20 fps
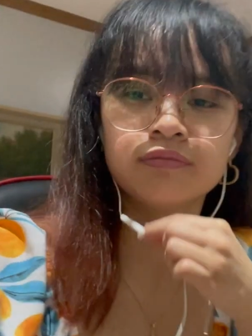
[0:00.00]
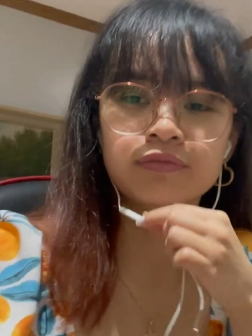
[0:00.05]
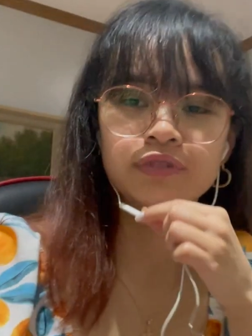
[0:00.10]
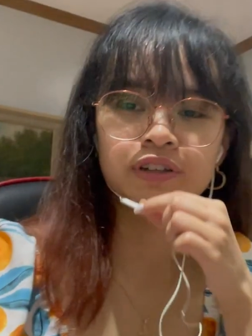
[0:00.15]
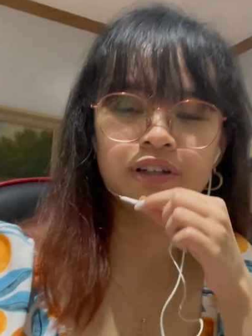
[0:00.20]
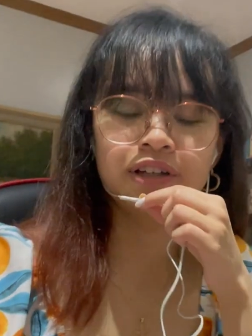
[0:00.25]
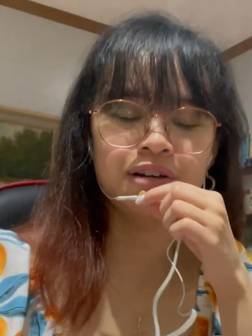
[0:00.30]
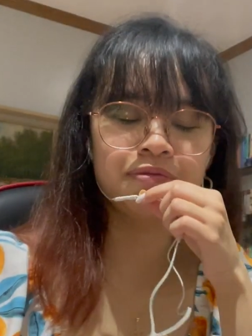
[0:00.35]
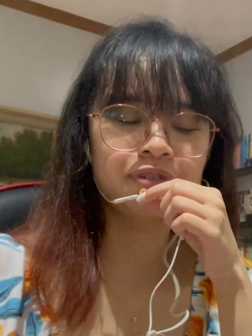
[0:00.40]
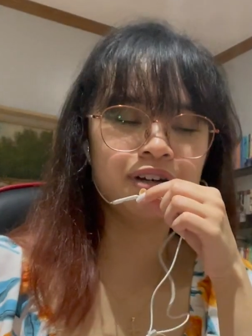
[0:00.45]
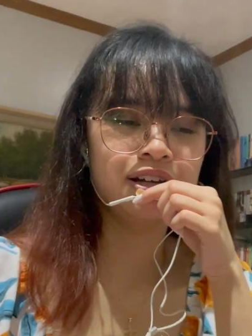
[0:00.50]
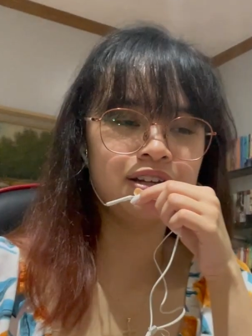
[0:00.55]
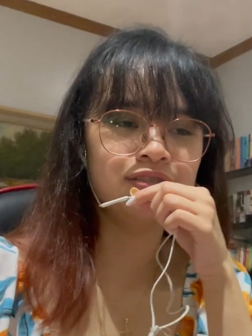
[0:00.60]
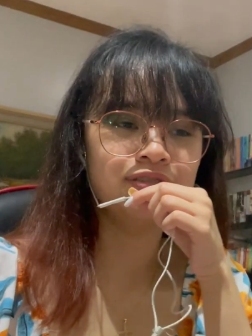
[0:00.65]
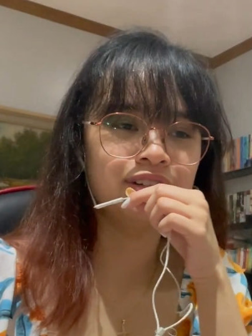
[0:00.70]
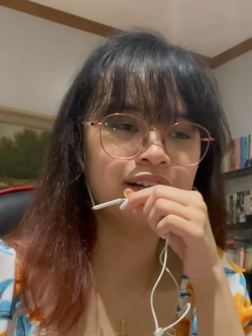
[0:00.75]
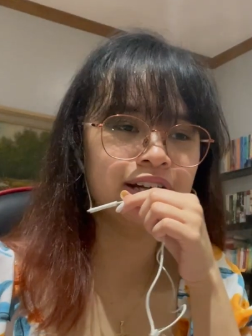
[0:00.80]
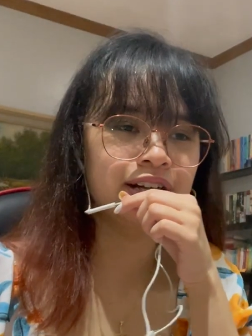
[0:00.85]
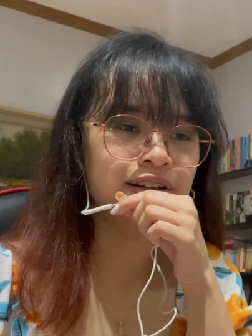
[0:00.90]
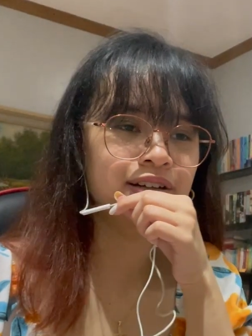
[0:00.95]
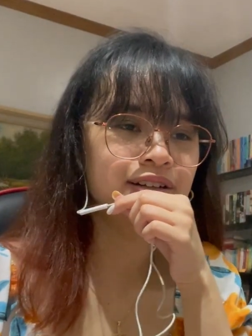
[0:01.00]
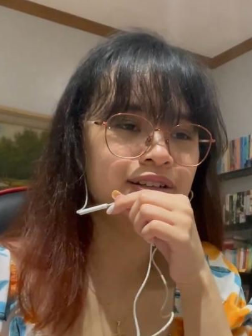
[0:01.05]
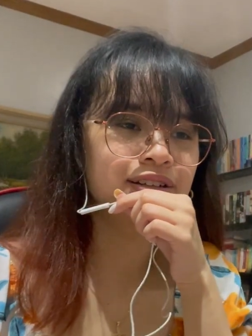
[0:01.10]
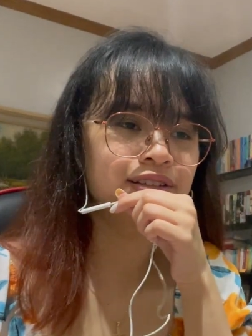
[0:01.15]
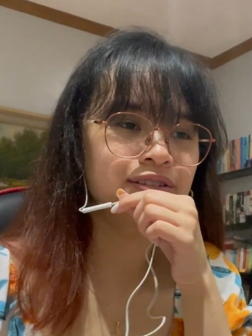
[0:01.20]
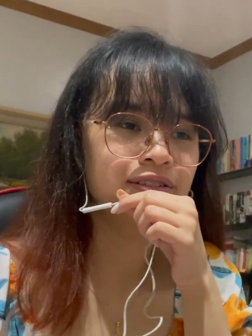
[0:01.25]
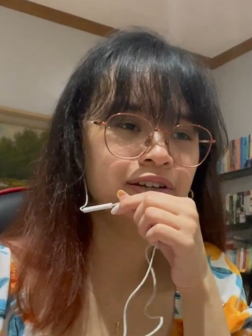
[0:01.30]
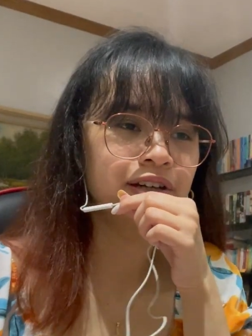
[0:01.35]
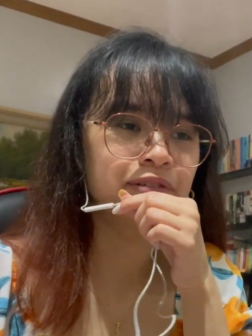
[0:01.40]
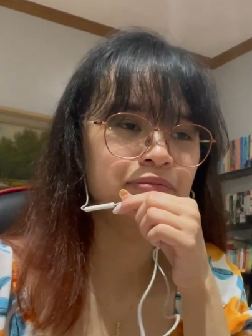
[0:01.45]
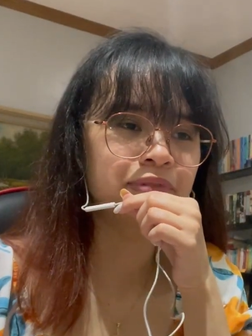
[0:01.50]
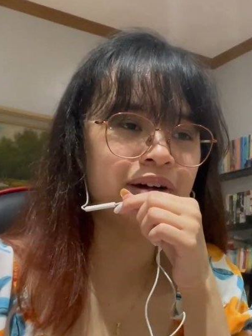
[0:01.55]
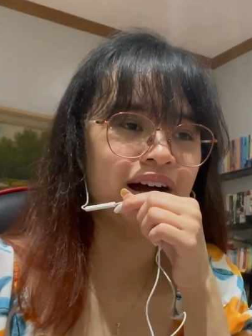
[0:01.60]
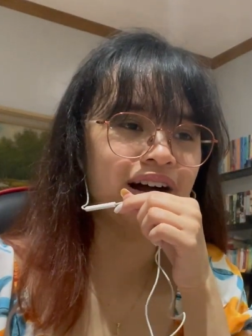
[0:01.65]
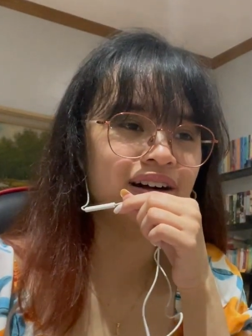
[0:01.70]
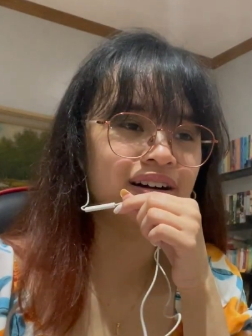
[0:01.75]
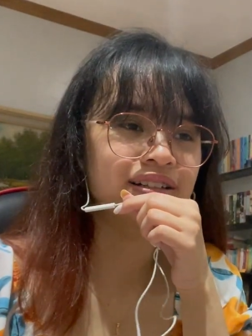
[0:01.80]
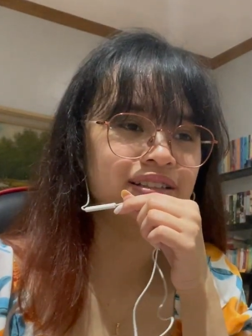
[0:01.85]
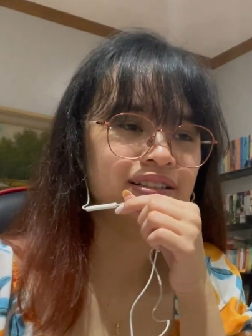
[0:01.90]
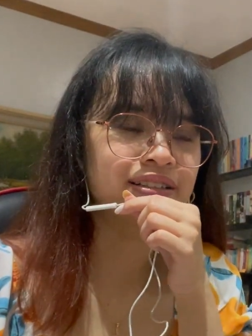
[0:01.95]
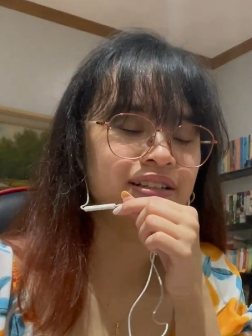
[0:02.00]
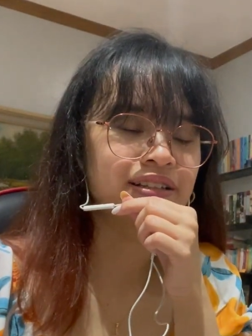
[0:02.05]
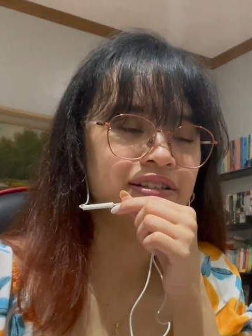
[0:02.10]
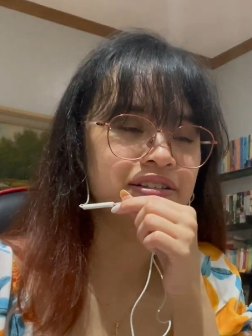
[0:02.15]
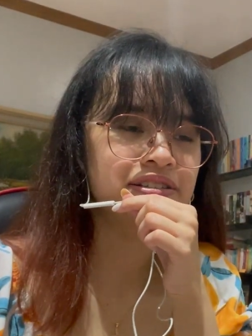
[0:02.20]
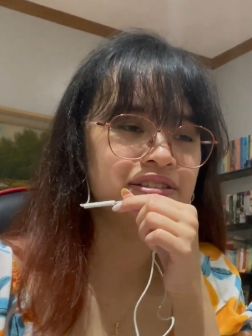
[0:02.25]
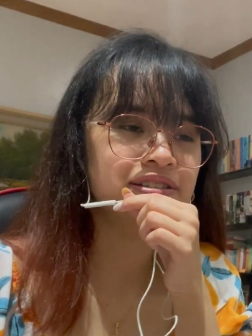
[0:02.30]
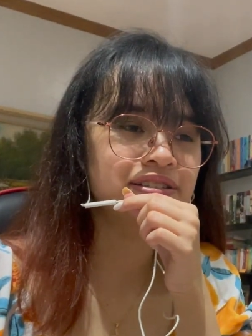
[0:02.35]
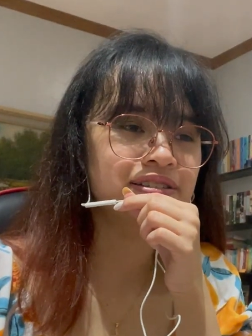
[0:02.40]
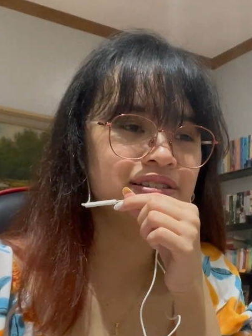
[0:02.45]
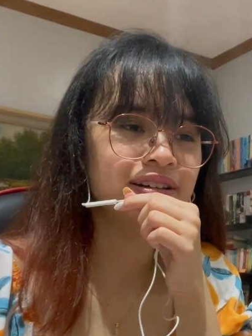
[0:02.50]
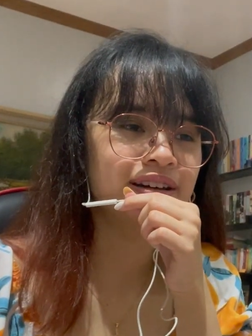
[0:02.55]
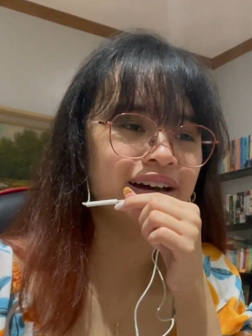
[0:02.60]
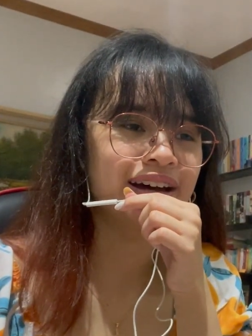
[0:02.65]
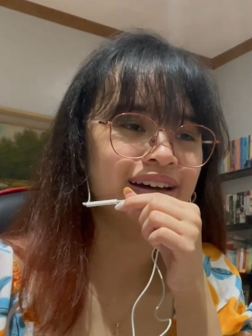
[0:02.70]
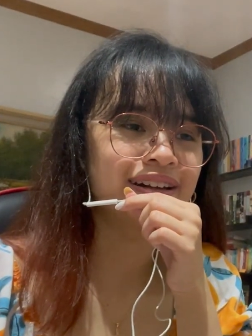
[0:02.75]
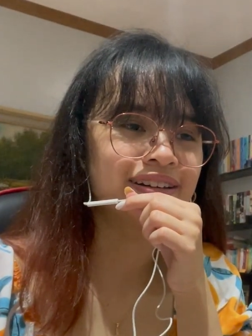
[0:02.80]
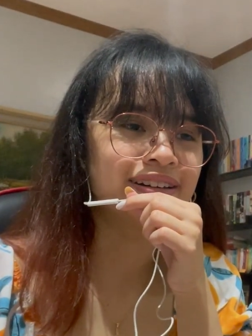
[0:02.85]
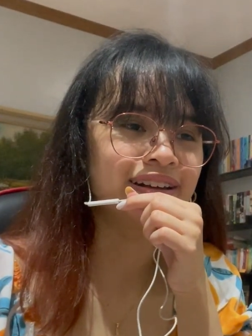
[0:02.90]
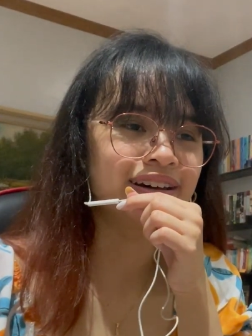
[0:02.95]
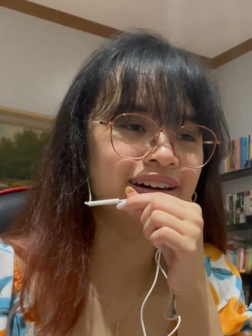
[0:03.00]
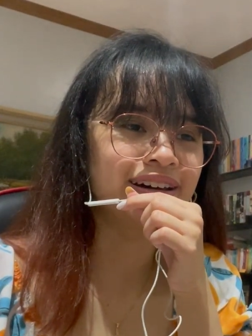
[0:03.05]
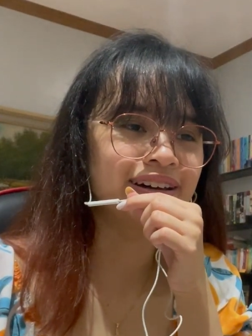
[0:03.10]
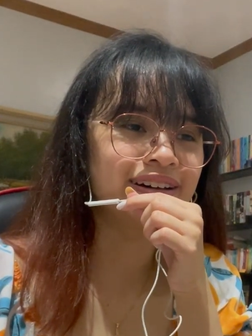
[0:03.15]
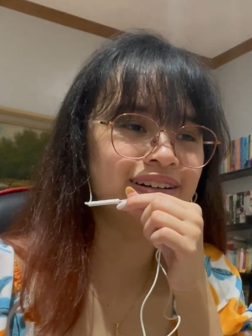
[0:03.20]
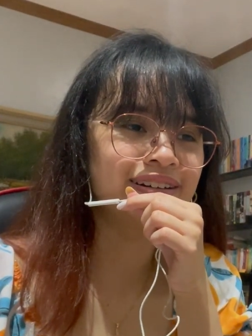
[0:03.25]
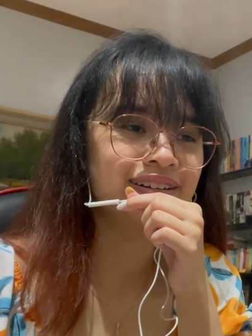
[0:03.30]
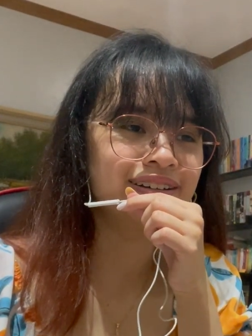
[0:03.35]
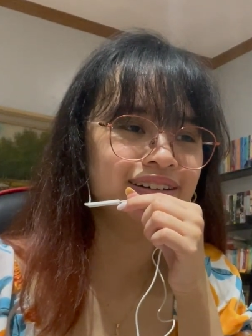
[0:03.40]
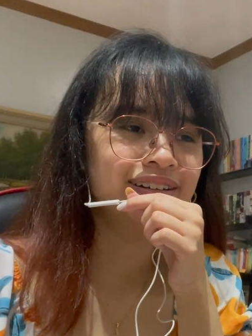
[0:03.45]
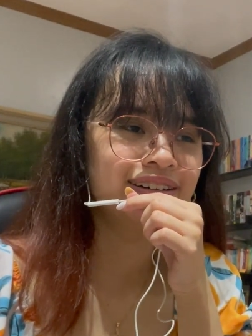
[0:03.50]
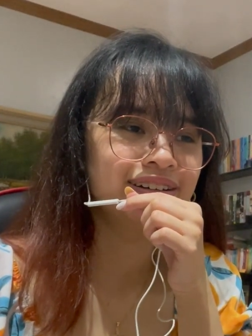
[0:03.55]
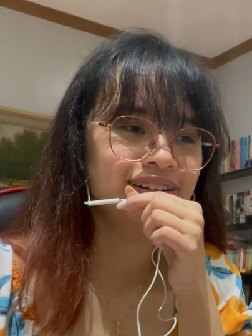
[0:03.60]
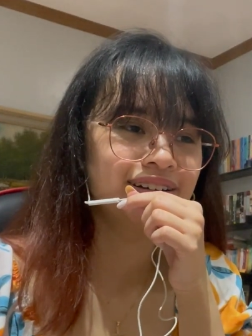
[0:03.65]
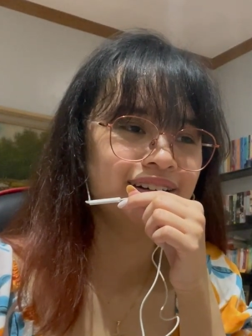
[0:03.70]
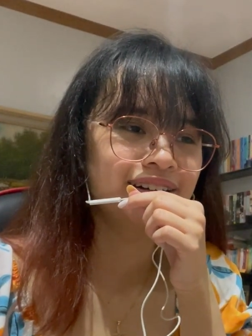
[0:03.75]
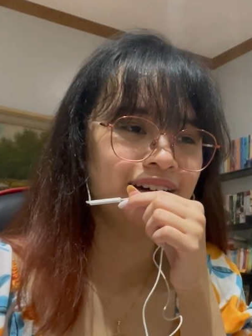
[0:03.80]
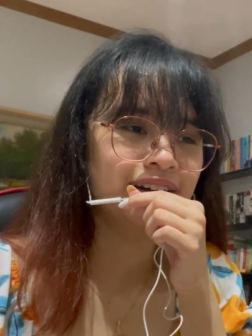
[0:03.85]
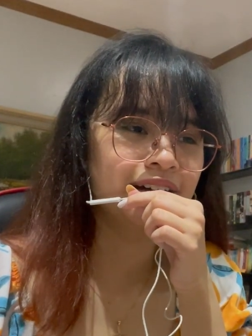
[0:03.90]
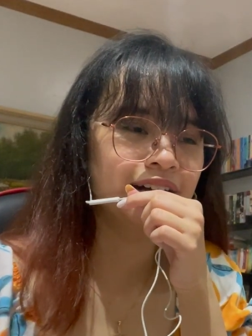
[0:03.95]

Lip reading: But I'm kind of like looking back at this and like, I